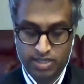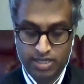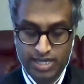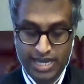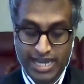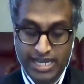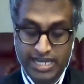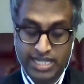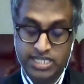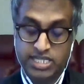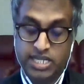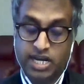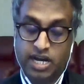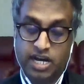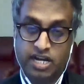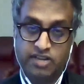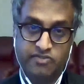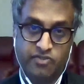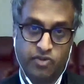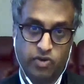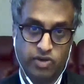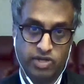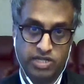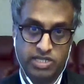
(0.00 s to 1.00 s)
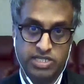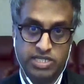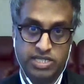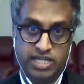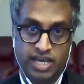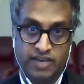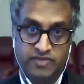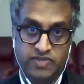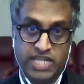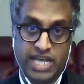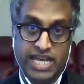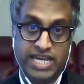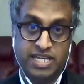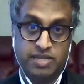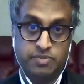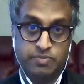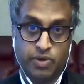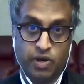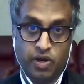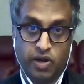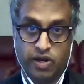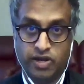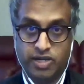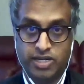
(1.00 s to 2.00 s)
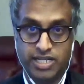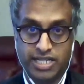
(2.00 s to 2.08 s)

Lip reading: And his envoys have taken part